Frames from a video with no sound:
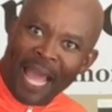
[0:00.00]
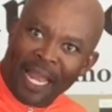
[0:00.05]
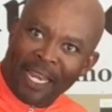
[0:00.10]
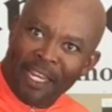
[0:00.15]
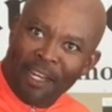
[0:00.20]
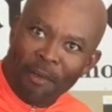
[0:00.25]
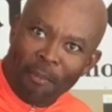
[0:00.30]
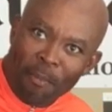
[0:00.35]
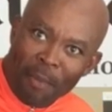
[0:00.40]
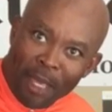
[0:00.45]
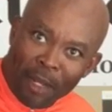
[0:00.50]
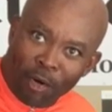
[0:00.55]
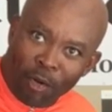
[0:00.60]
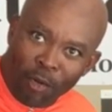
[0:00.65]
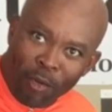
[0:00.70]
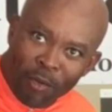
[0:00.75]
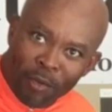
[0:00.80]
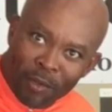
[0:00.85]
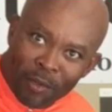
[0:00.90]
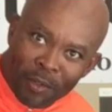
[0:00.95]
that in the
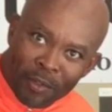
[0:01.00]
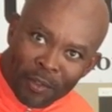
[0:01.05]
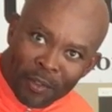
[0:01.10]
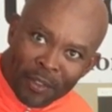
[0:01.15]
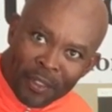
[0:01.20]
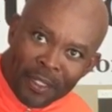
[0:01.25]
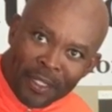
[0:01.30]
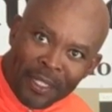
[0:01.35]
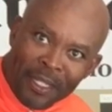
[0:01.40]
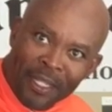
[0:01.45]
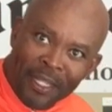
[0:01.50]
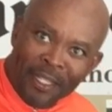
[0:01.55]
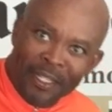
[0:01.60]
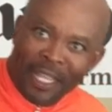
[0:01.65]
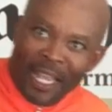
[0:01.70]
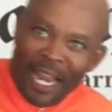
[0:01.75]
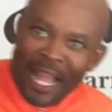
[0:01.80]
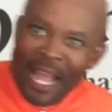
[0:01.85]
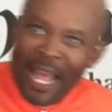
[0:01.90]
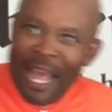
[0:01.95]
middle.
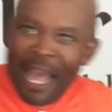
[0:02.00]
Then I